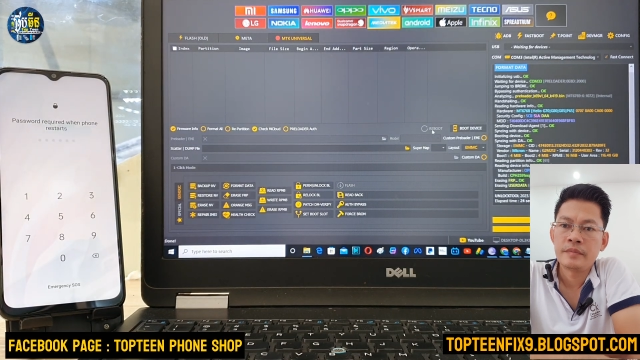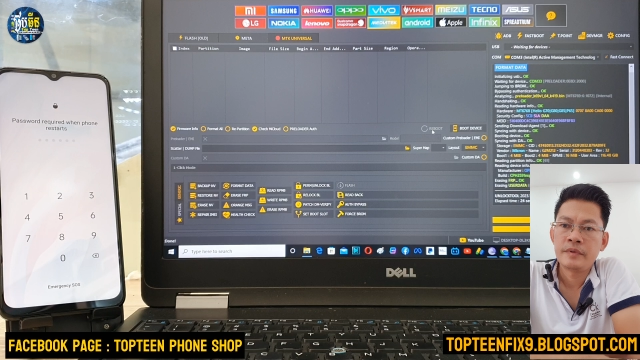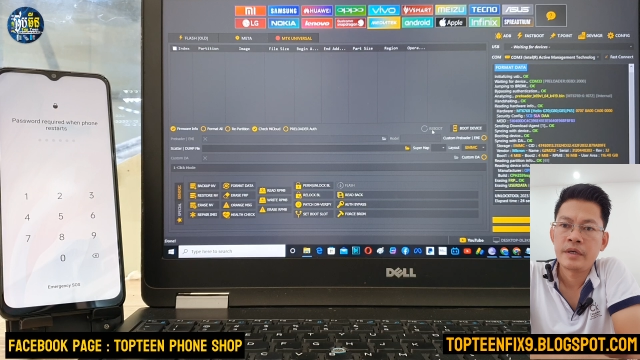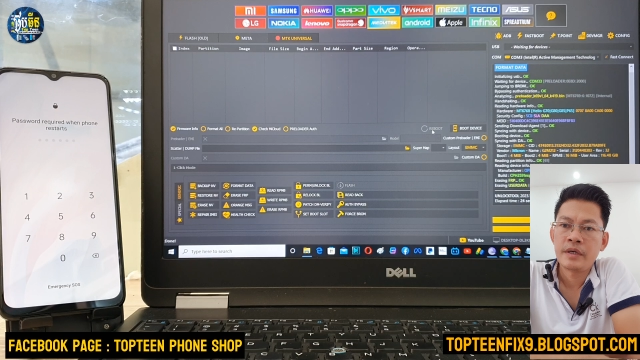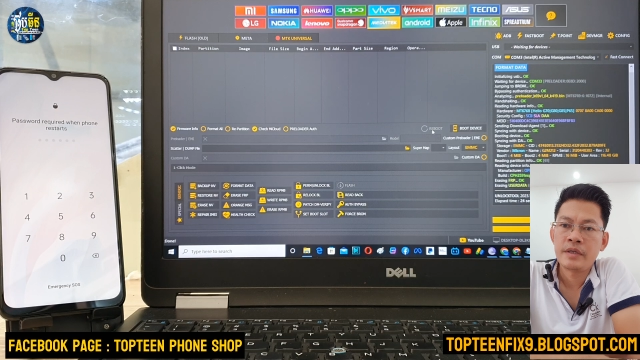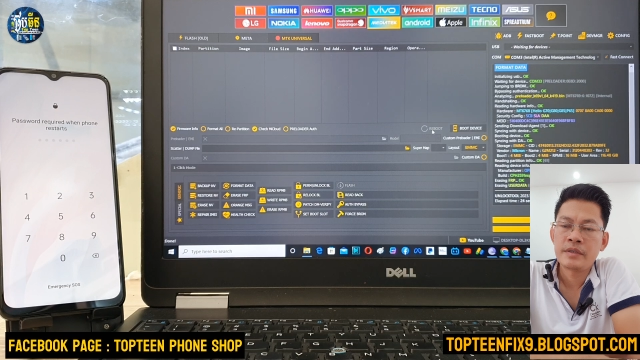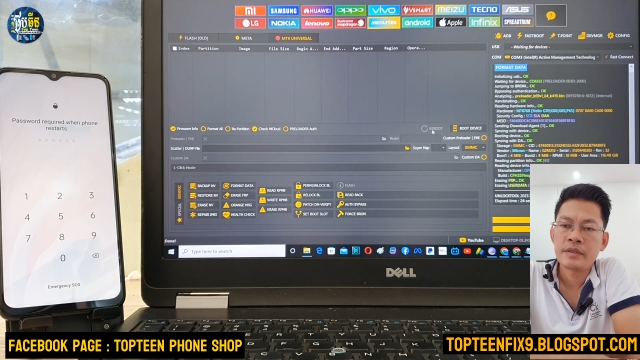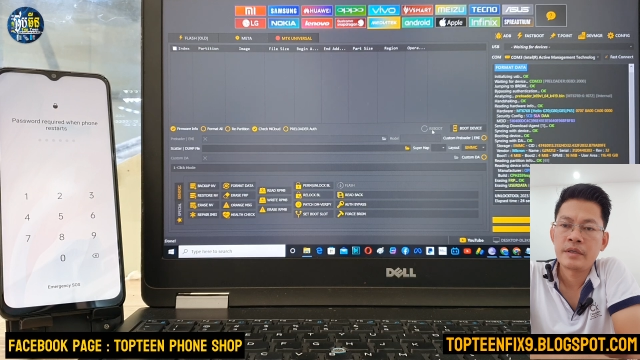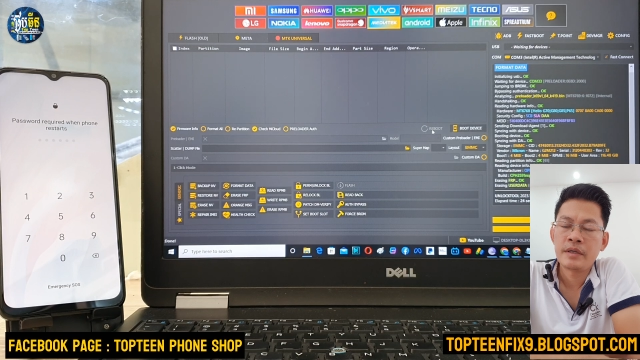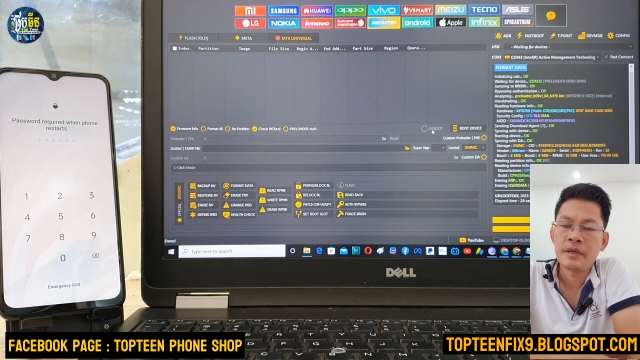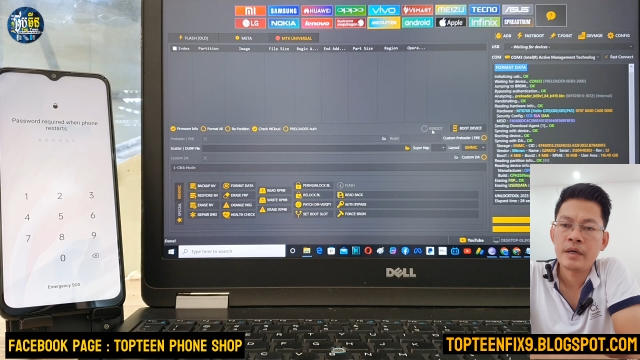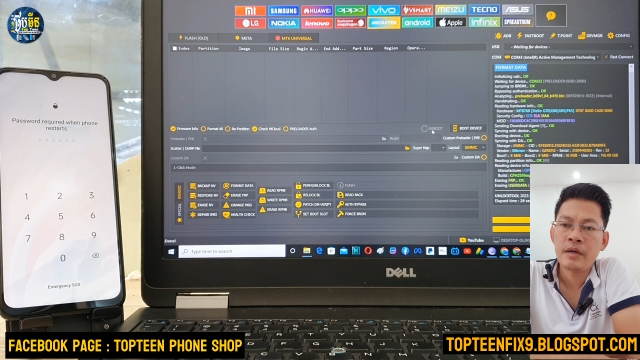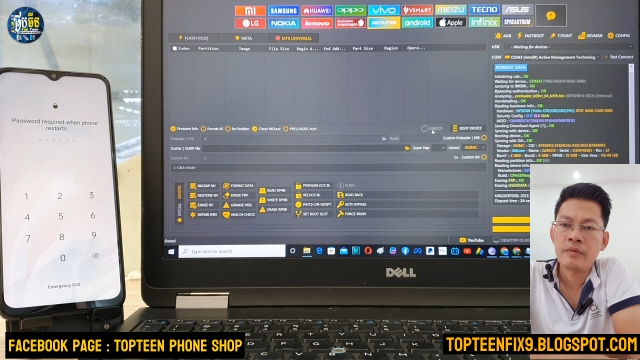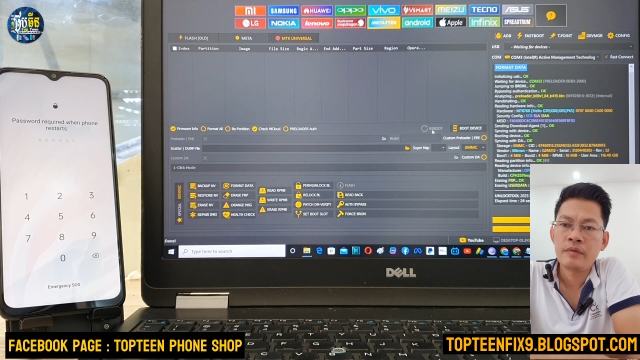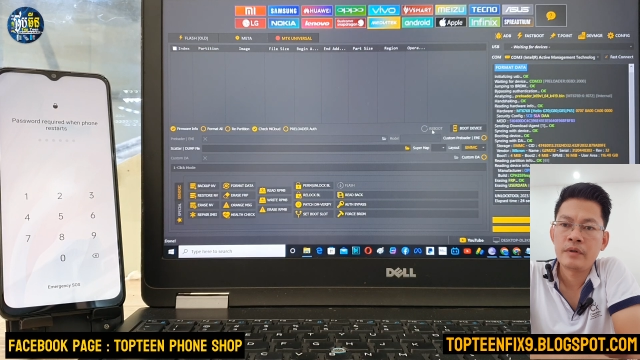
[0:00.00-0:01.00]
there is an
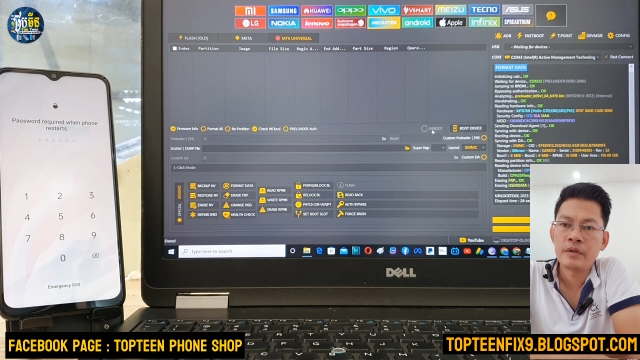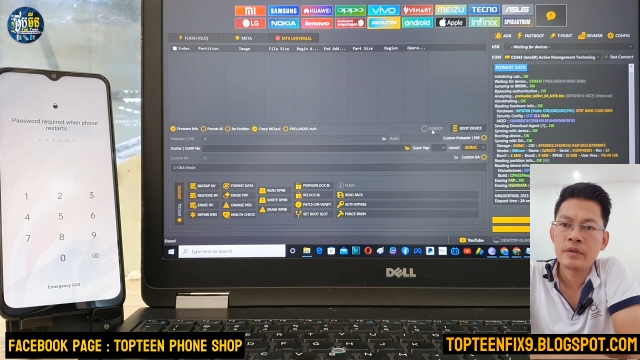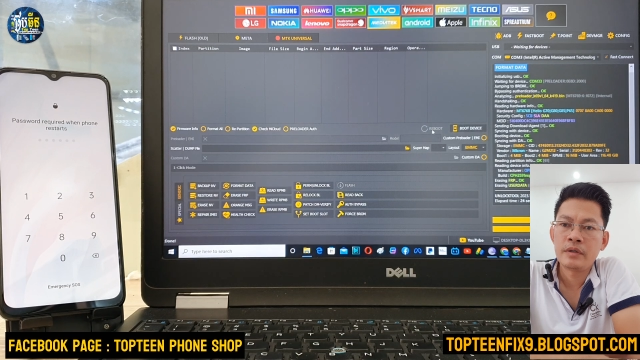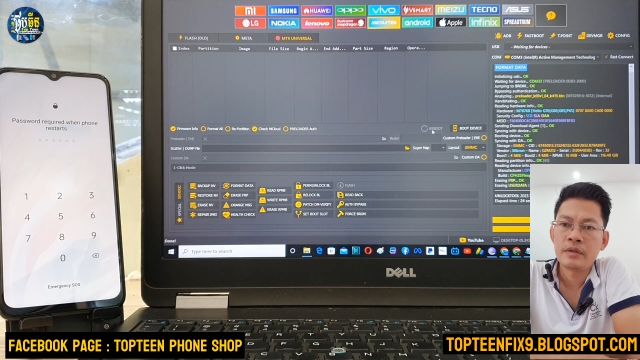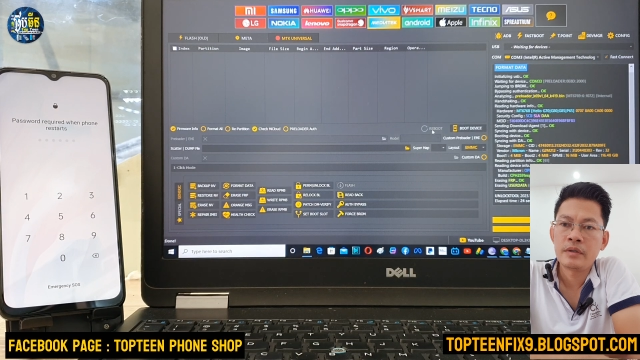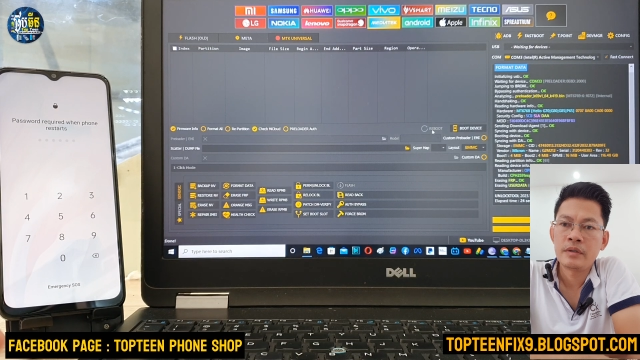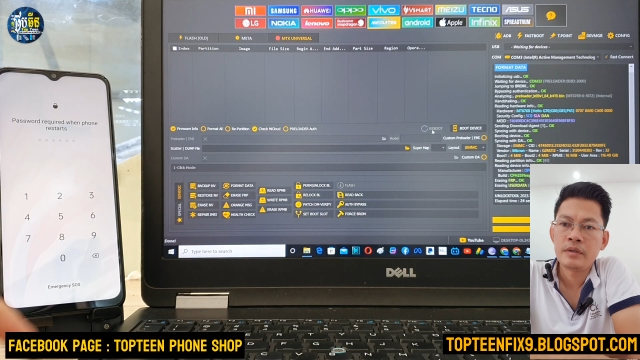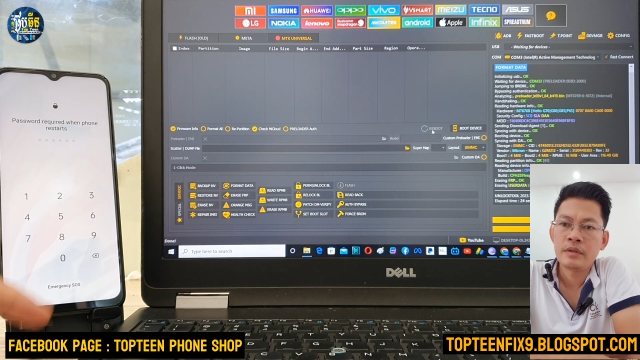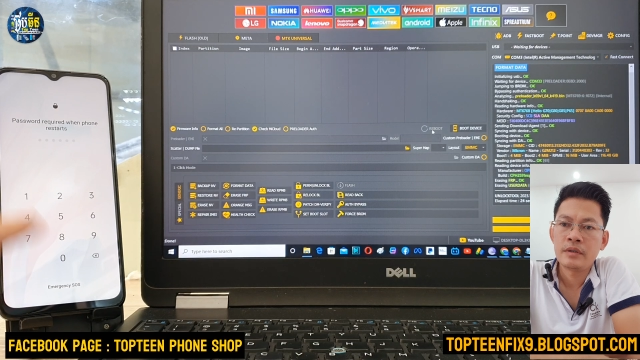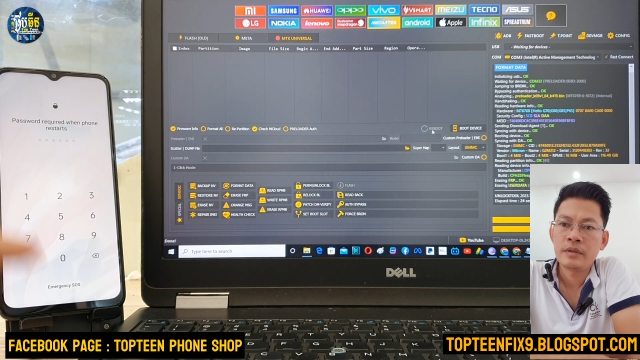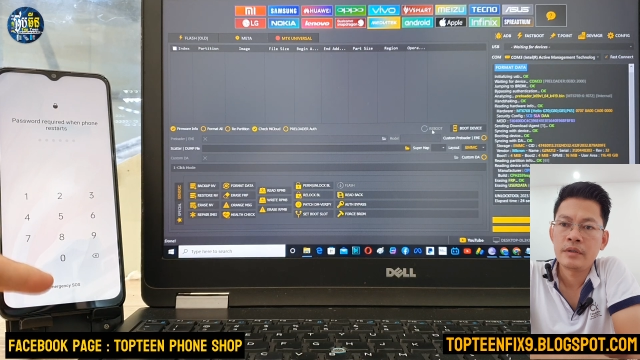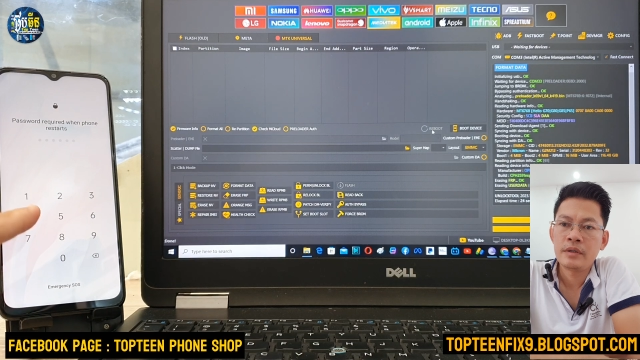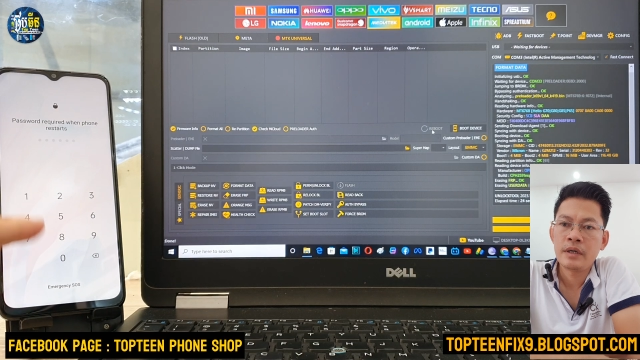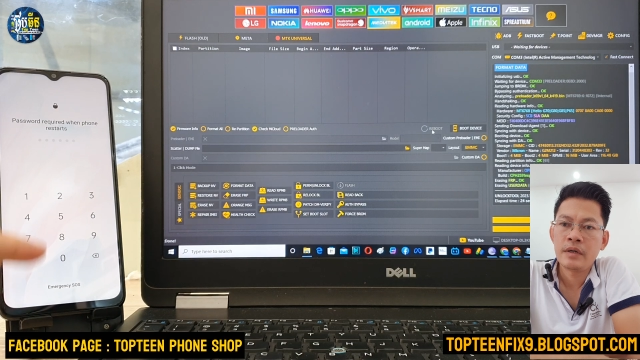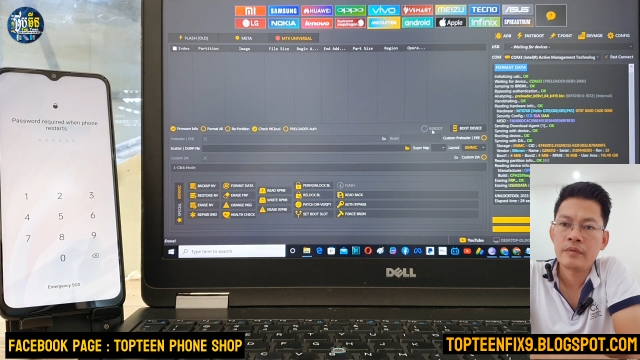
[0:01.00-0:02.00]
error
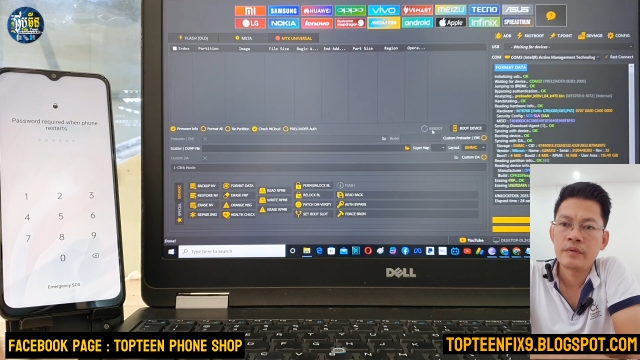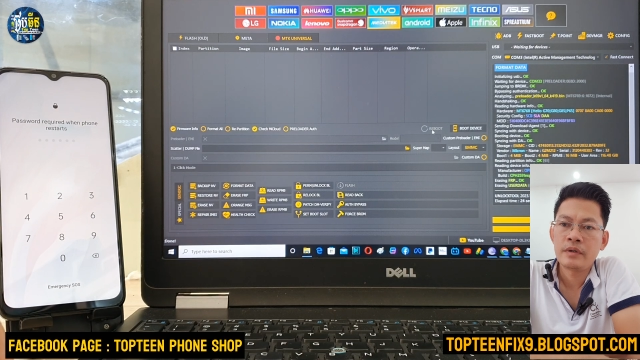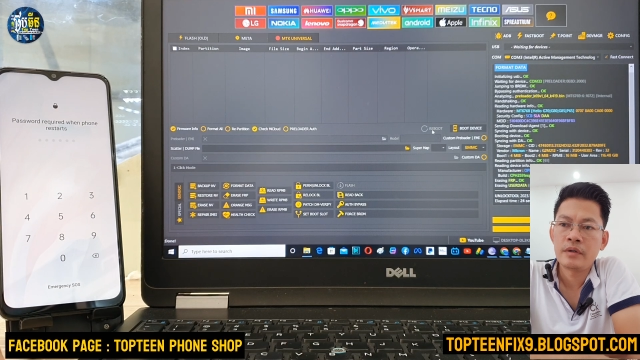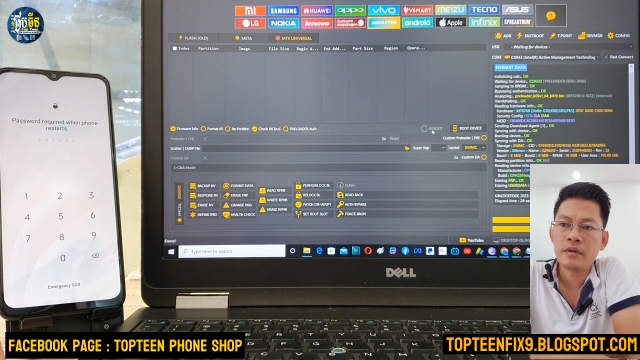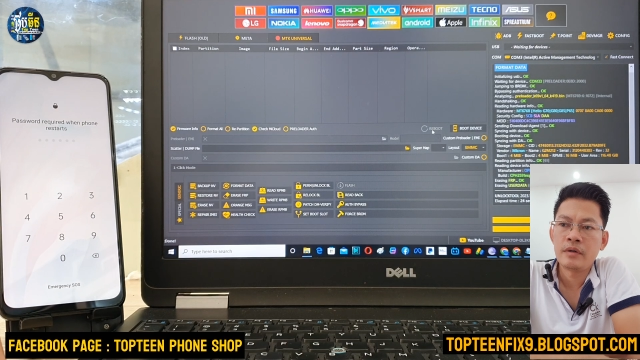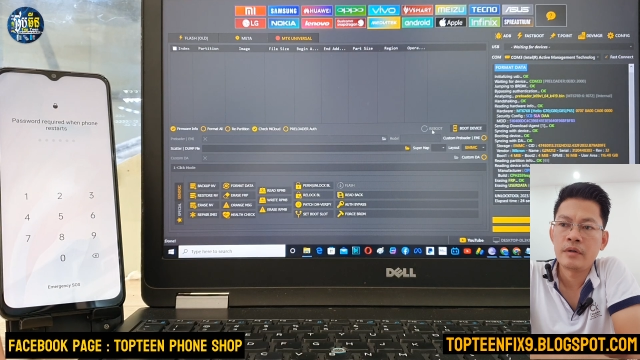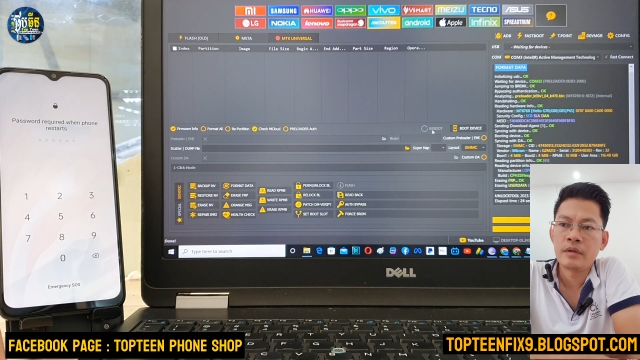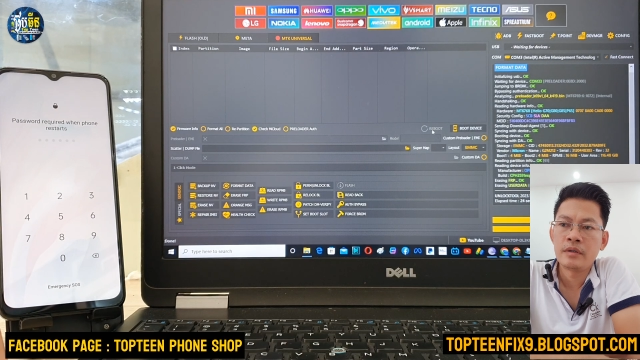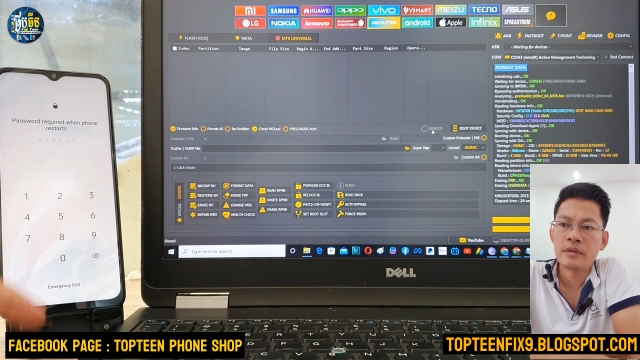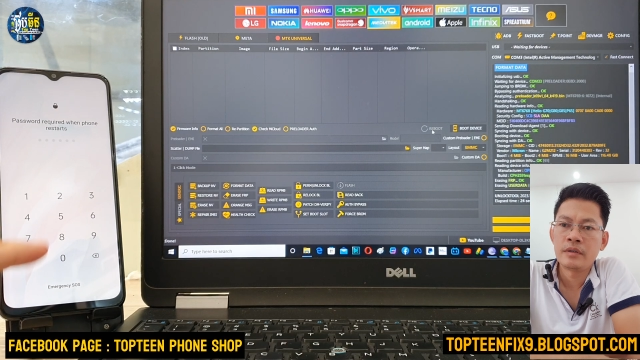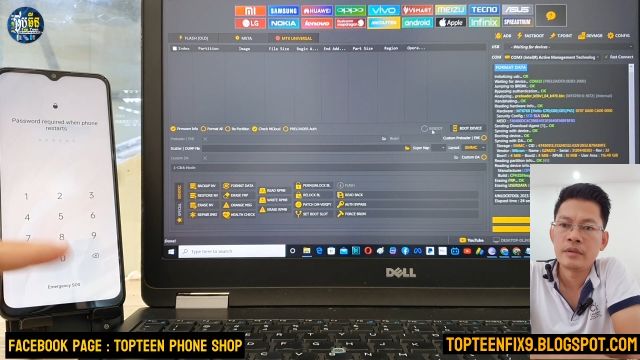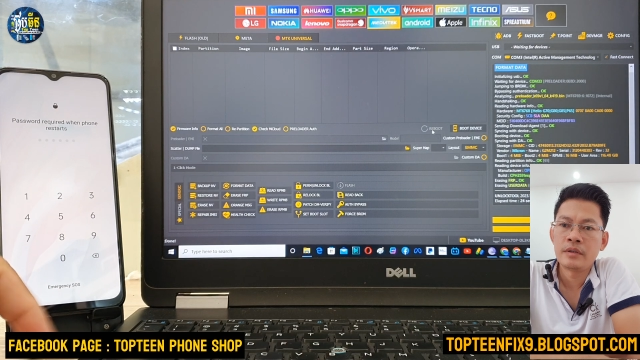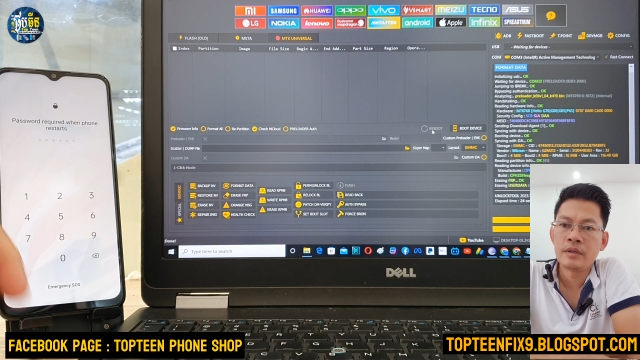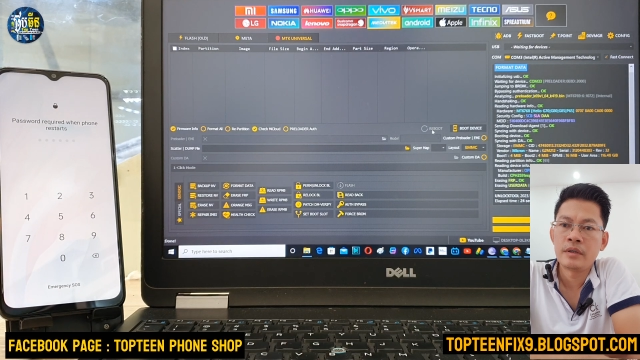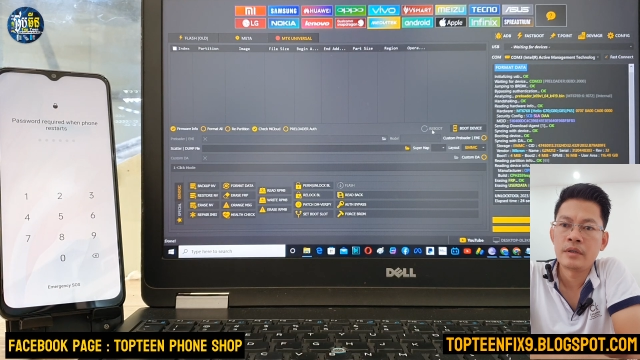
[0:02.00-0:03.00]

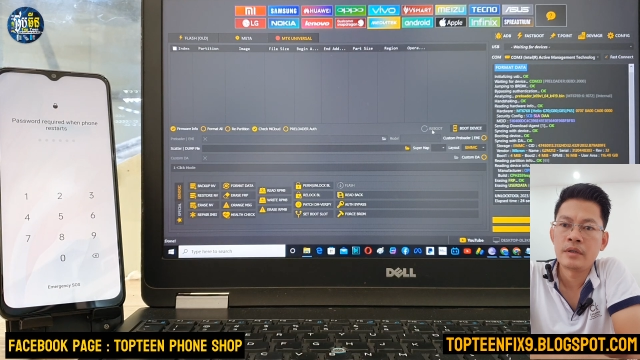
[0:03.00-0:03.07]
on